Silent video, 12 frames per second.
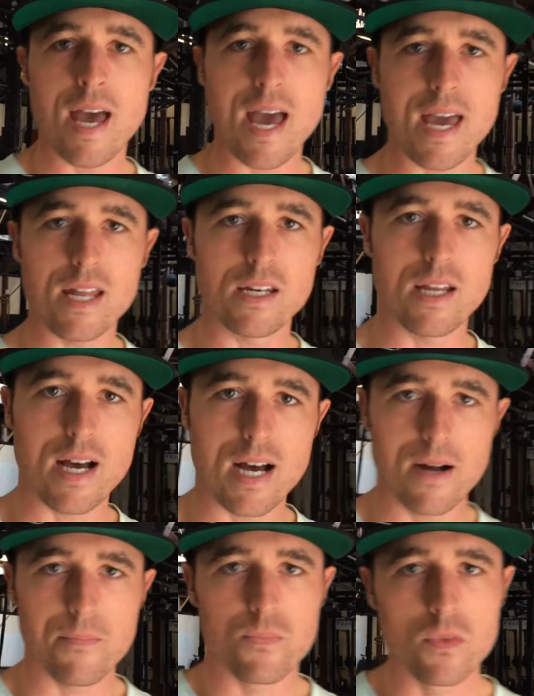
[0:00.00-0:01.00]
And
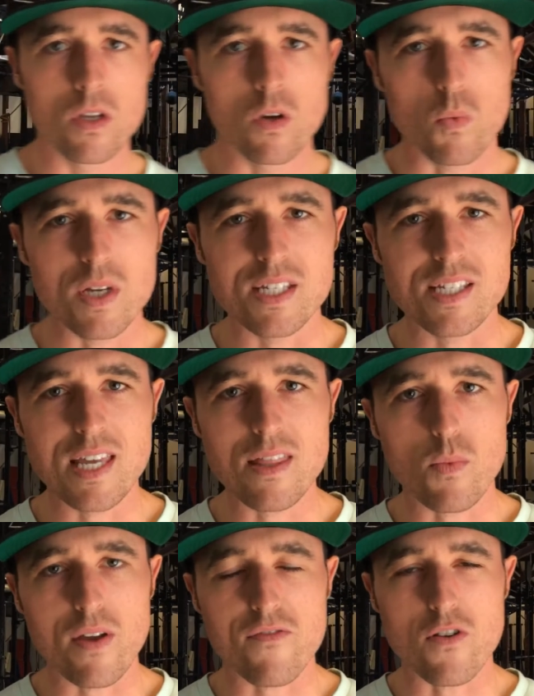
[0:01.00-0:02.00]
we see
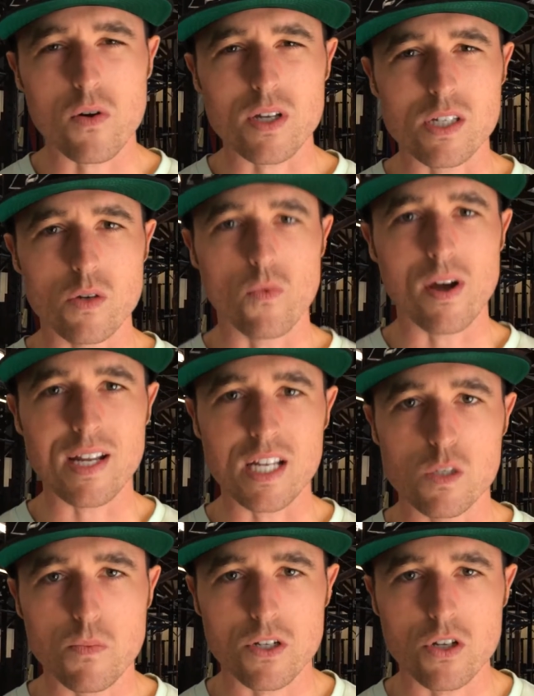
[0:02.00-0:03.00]
that we focus in running
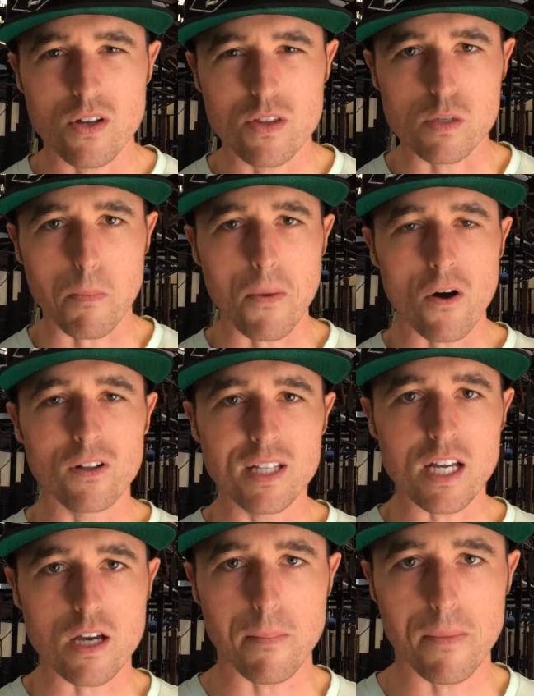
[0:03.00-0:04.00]
especially on this
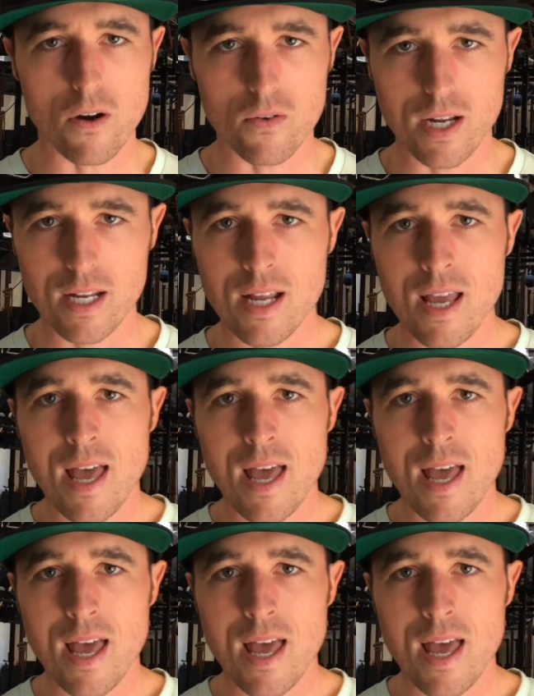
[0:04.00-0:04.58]
pulling component.